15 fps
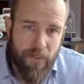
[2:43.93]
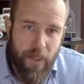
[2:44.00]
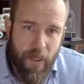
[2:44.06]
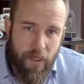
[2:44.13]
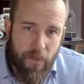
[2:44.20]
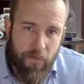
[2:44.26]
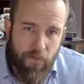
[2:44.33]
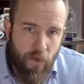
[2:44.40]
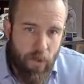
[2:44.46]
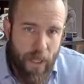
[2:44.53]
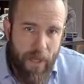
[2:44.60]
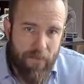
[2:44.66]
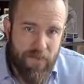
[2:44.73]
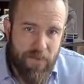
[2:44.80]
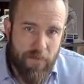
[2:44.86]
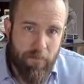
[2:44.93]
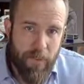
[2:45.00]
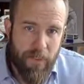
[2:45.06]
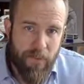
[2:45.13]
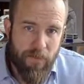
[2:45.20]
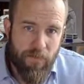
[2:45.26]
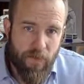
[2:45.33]
not going to roll out some
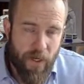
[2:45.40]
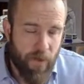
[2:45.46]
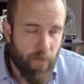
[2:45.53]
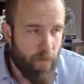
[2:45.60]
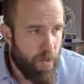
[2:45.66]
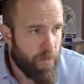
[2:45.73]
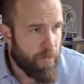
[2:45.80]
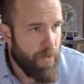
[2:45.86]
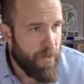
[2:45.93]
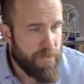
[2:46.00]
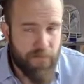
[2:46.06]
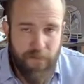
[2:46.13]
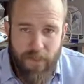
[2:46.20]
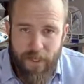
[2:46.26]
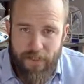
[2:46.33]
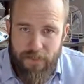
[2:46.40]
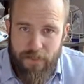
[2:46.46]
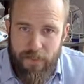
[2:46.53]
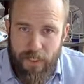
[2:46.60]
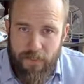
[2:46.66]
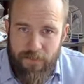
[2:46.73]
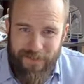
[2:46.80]
big new firewall across 3,000
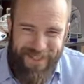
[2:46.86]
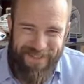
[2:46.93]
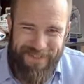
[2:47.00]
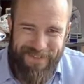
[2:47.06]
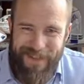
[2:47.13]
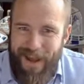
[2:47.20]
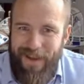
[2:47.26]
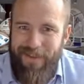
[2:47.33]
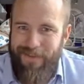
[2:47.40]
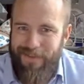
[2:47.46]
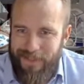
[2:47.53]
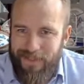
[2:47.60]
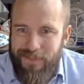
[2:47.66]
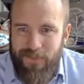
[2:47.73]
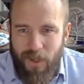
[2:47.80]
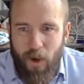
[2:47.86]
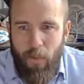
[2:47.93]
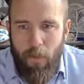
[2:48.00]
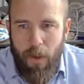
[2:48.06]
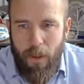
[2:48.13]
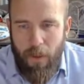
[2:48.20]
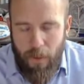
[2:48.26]
sites, right? That's not in scope.